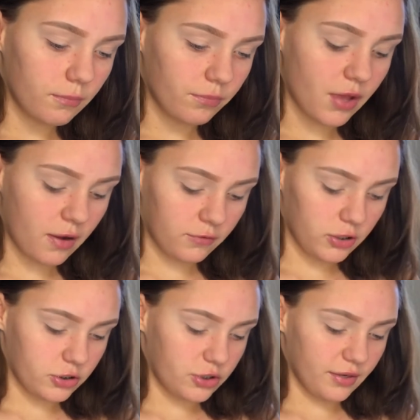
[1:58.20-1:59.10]
Not
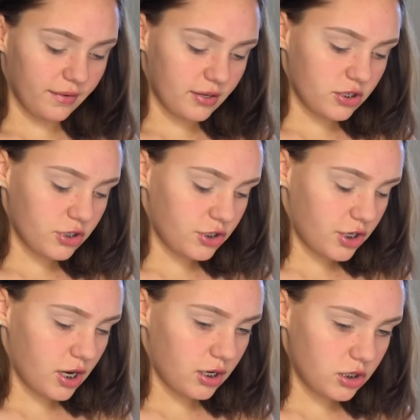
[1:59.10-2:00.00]
for a transition
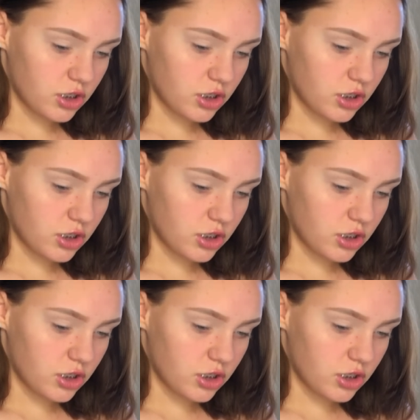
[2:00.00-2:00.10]
shade,